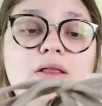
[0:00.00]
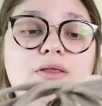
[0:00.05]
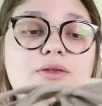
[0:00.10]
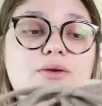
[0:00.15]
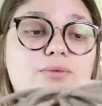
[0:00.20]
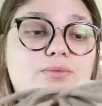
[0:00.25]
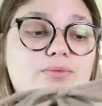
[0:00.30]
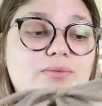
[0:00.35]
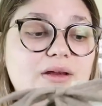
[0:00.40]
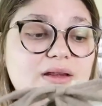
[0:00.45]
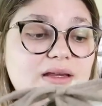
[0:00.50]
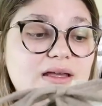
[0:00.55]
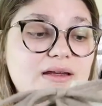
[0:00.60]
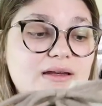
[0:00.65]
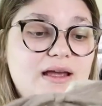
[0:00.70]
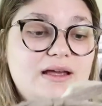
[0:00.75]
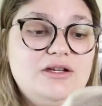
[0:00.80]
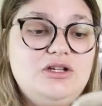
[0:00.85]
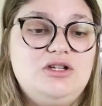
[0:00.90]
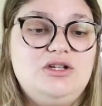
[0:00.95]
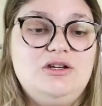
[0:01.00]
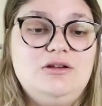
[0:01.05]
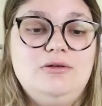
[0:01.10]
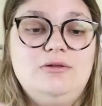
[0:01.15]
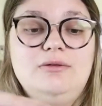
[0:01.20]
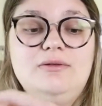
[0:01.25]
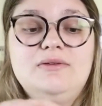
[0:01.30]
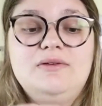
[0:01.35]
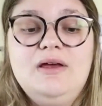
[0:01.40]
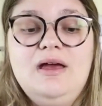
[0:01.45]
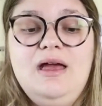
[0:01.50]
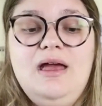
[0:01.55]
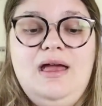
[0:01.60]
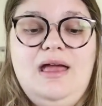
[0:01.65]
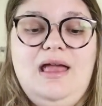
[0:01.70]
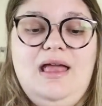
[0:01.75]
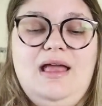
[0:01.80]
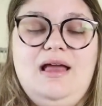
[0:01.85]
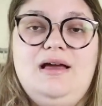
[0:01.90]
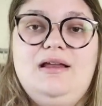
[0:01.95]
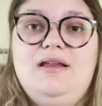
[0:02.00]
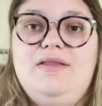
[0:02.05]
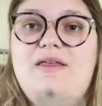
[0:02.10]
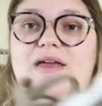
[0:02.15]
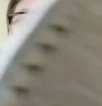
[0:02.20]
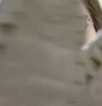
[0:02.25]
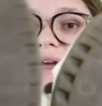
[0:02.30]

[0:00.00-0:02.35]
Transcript: They're really nice shoes and they